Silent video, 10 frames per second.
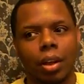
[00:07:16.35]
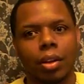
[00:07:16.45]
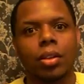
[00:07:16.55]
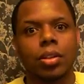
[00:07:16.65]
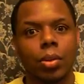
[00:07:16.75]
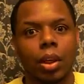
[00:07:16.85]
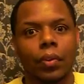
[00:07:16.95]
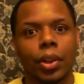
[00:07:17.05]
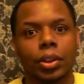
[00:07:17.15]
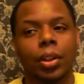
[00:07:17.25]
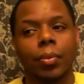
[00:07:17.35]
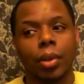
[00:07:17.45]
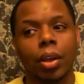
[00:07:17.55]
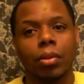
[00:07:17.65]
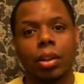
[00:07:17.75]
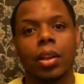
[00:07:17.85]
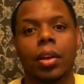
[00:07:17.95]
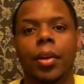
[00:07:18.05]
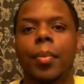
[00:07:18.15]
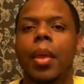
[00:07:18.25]
The studio version. I'm gonna go look
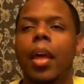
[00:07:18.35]
that up.